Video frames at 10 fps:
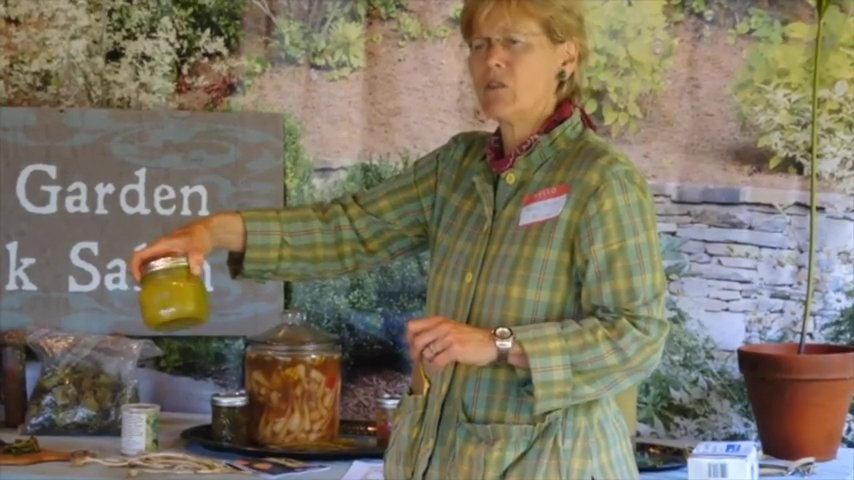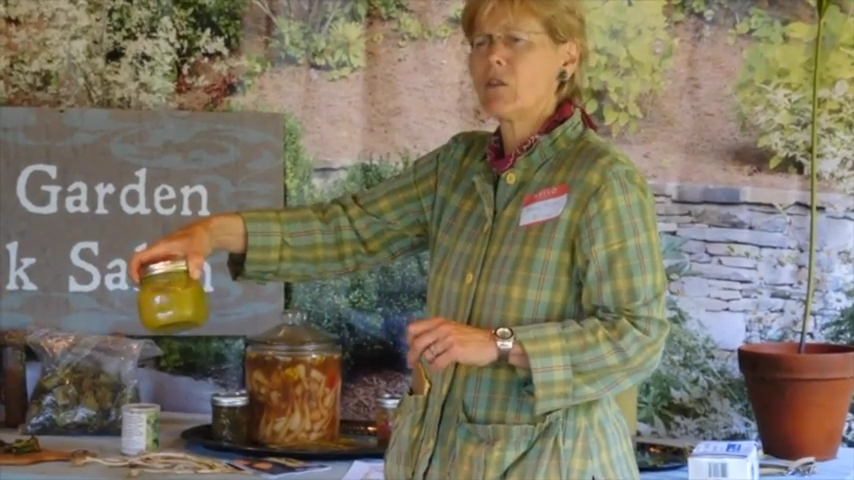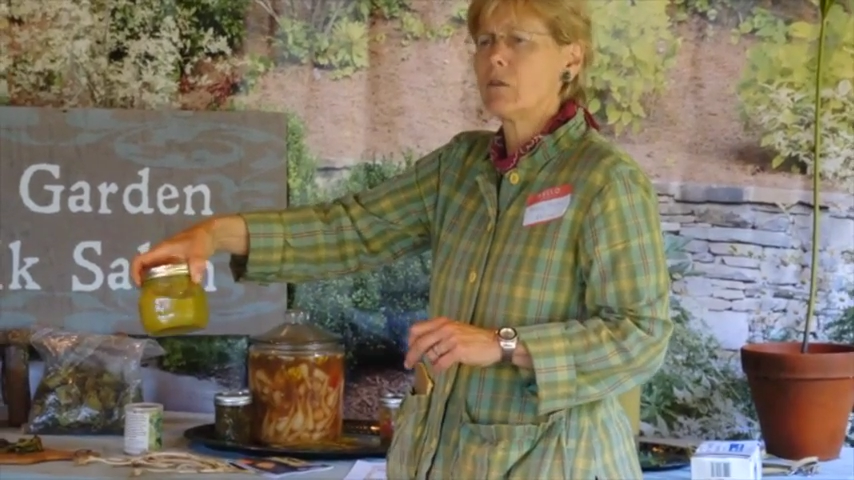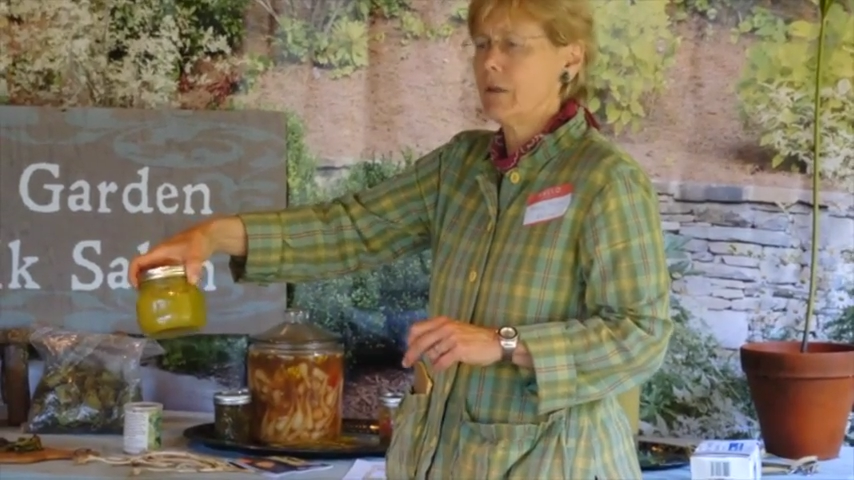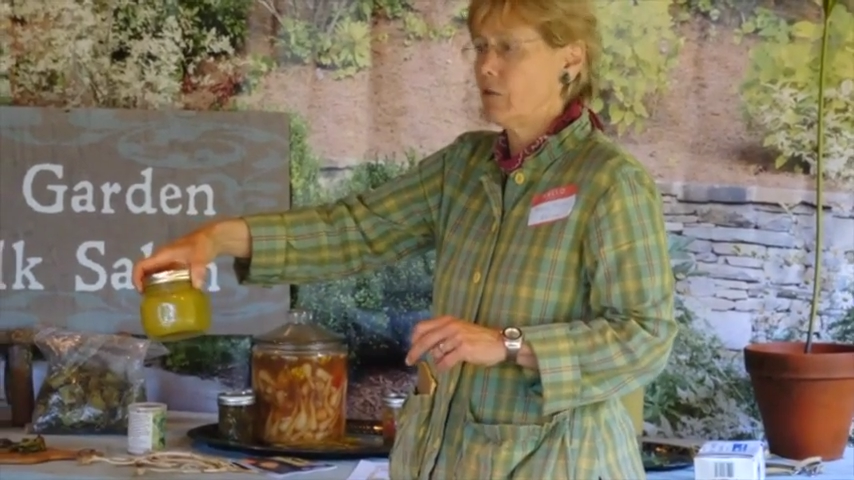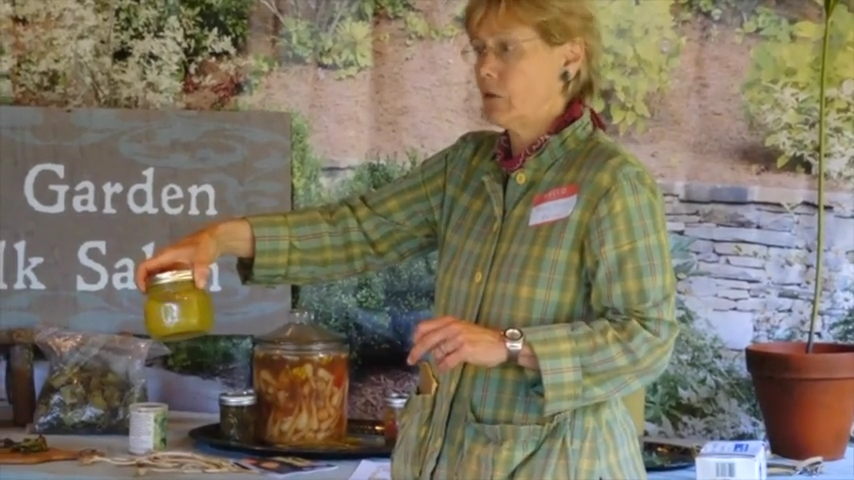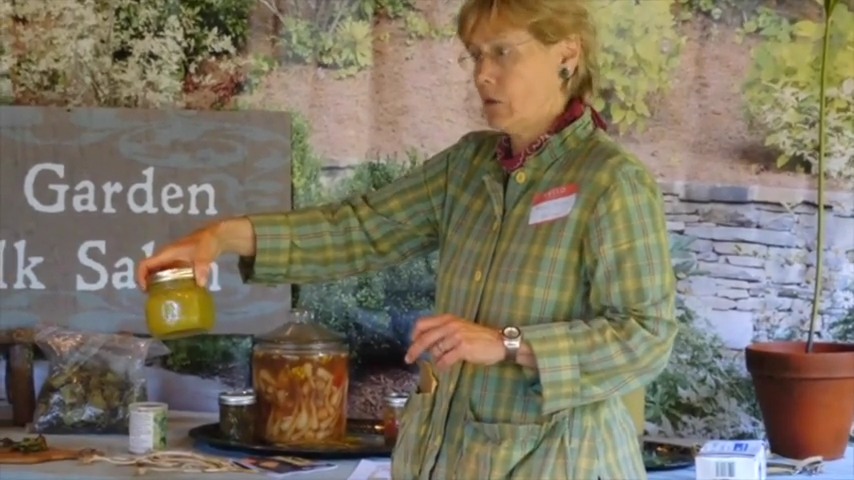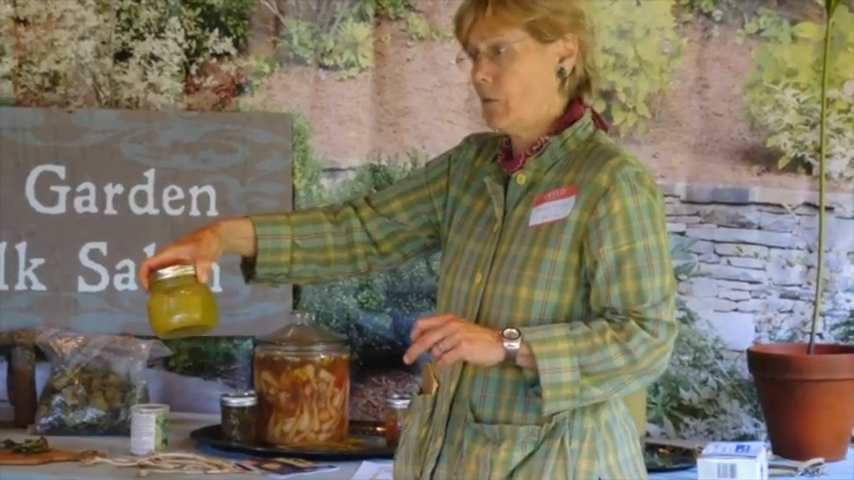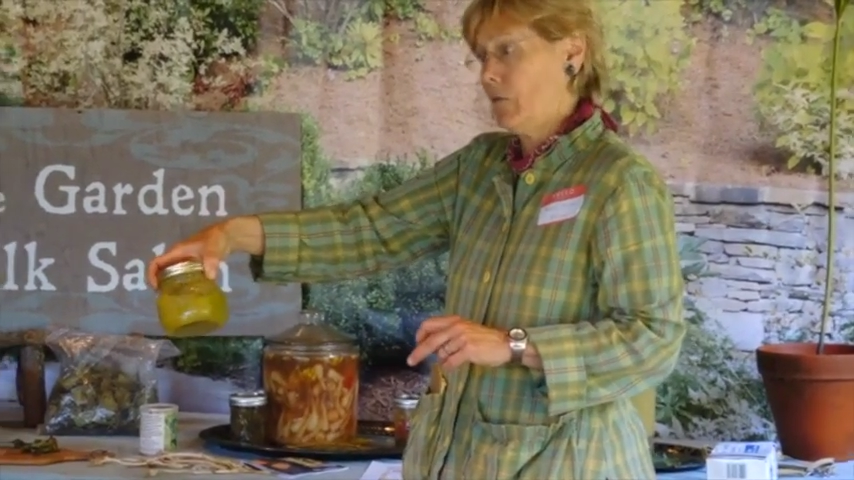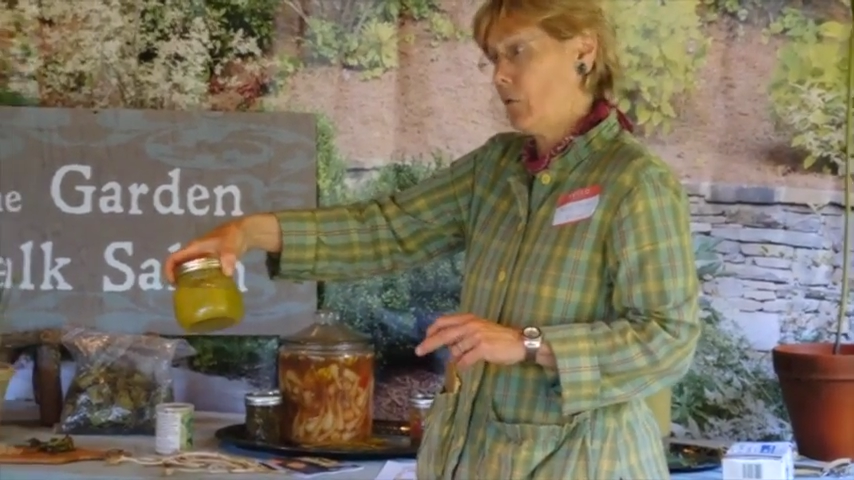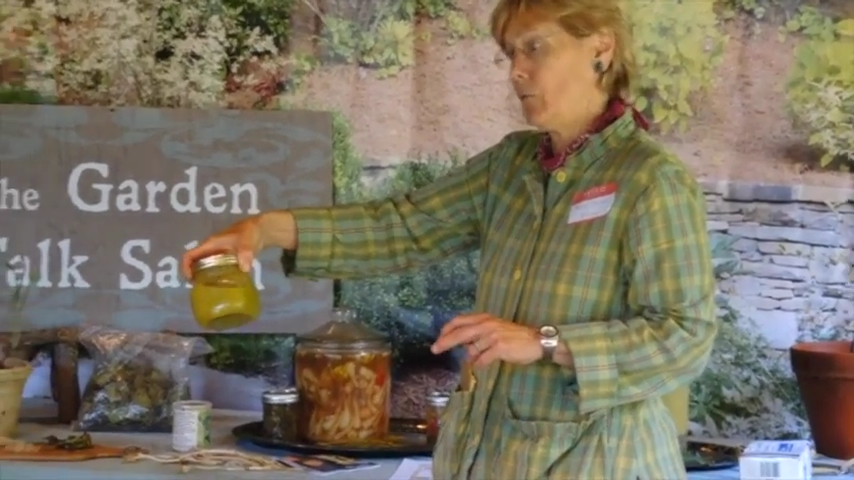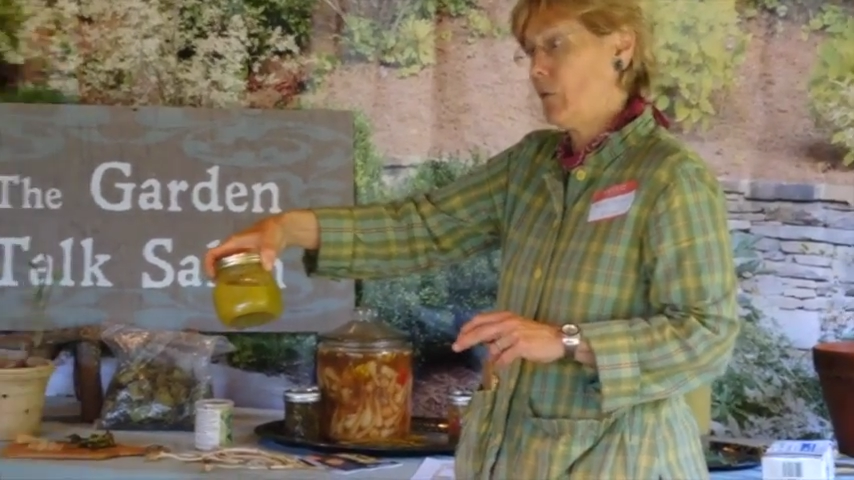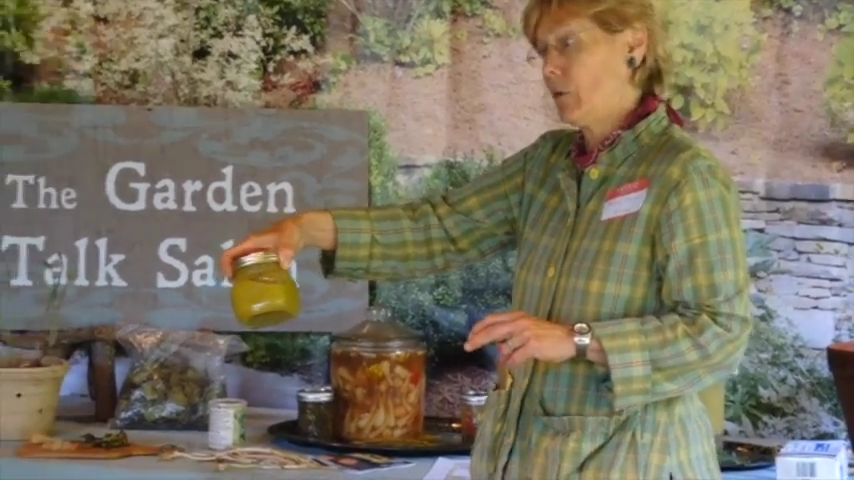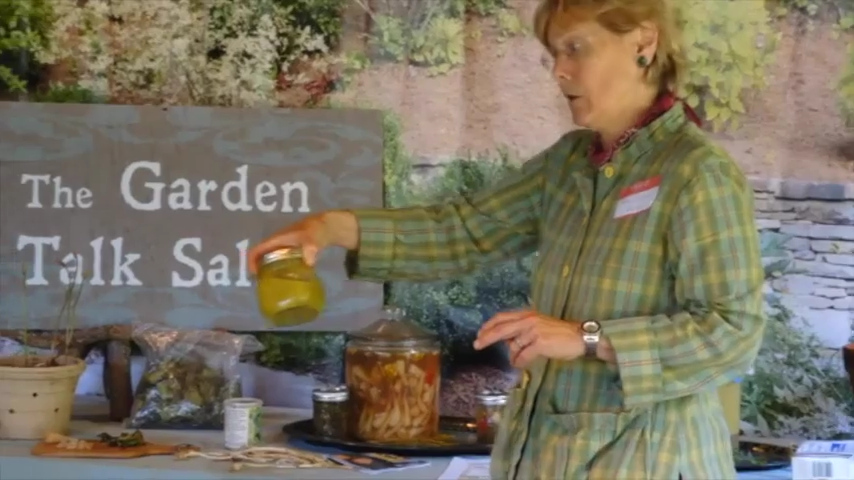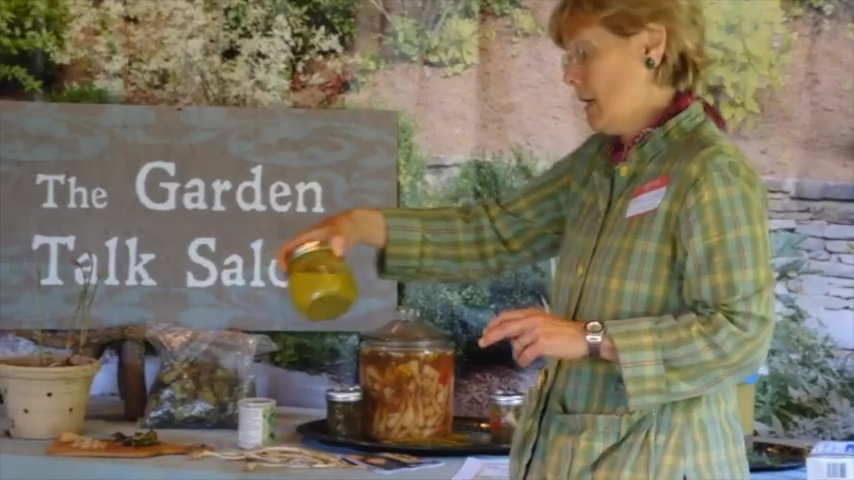delicious, so feel
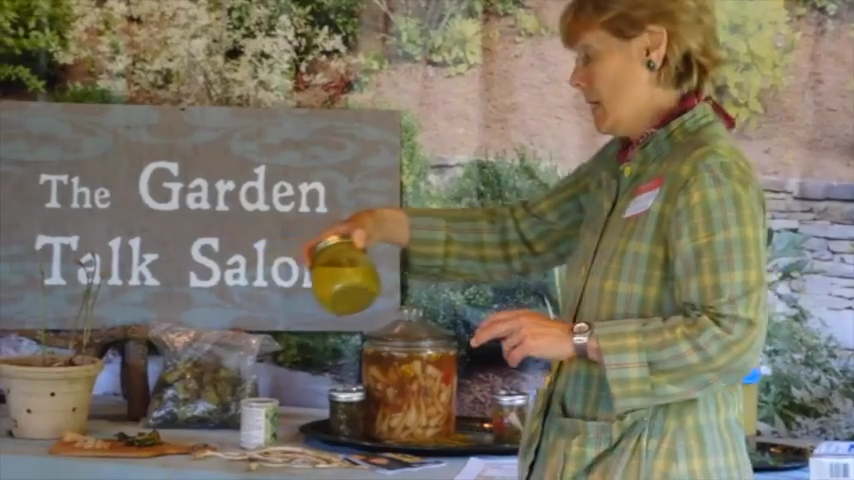free to